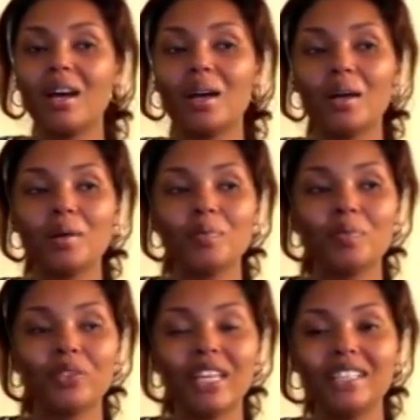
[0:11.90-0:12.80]

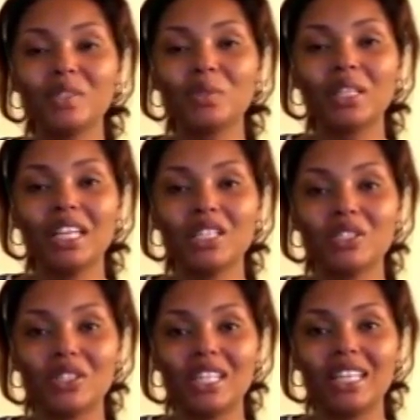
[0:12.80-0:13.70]
and it's really
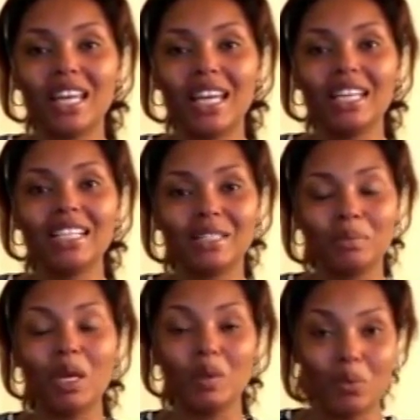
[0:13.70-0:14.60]
interesting that it's
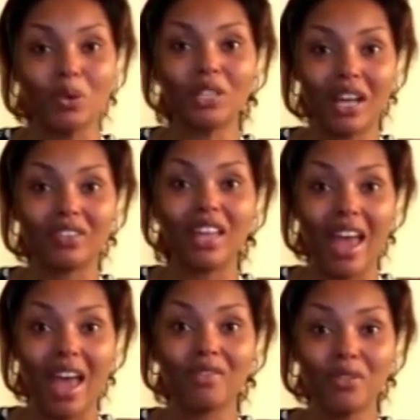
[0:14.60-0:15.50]
being pulled out the
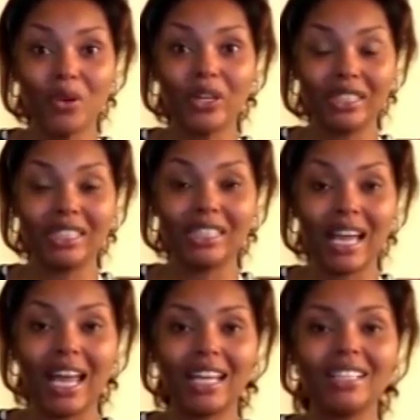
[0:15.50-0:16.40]
hat for
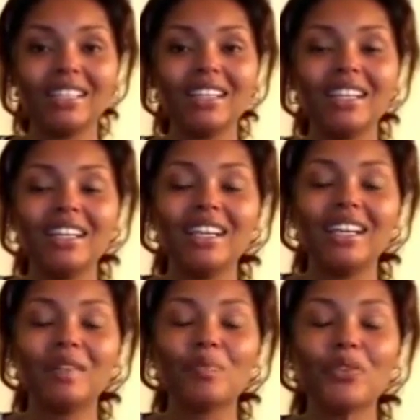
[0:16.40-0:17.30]
tonight.
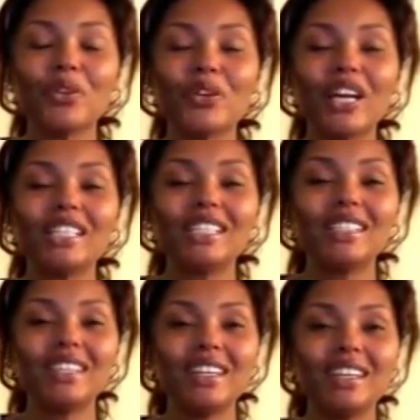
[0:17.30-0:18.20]
The
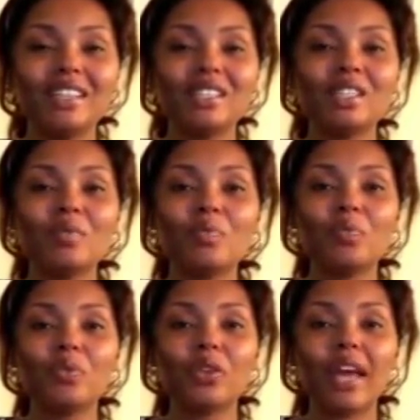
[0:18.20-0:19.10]
question is,
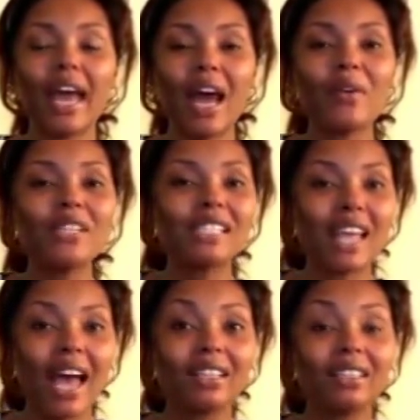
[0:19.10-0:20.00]
how
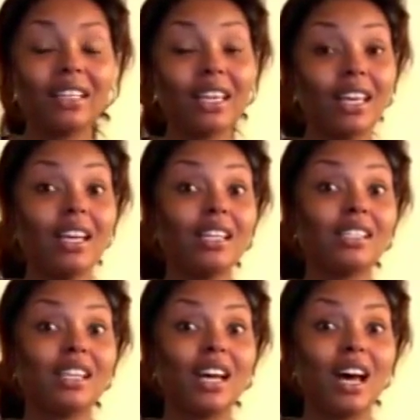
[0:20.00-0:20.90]
exactly
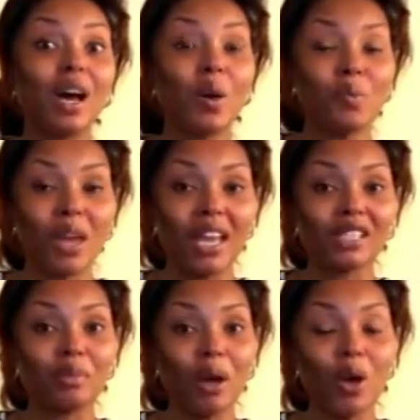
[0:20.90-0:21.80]
is a
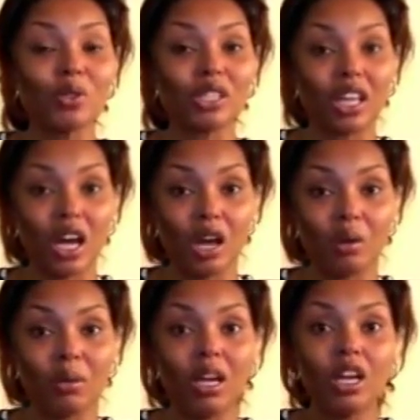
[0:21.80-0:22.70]
man supposed to
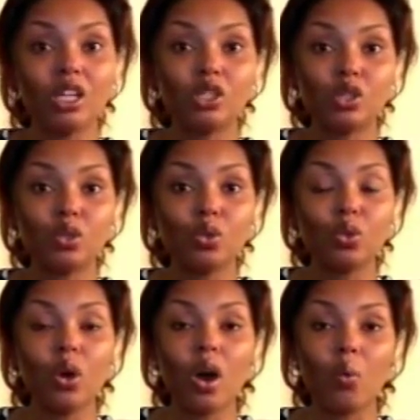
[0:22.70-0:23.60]
come
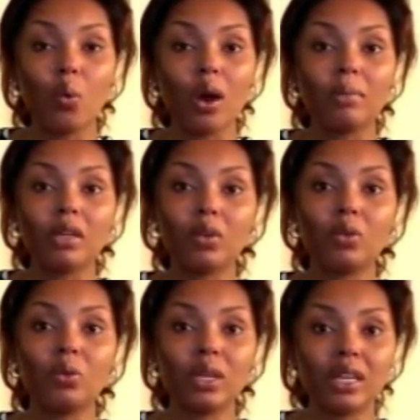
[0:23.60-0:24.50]
to a woman
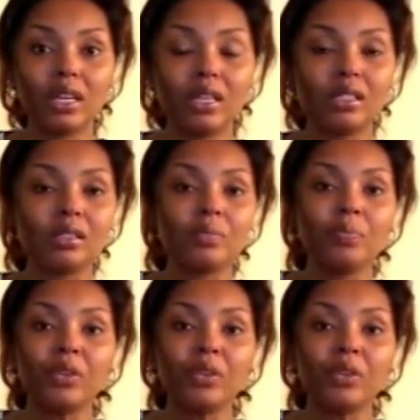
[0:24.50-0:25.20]
who is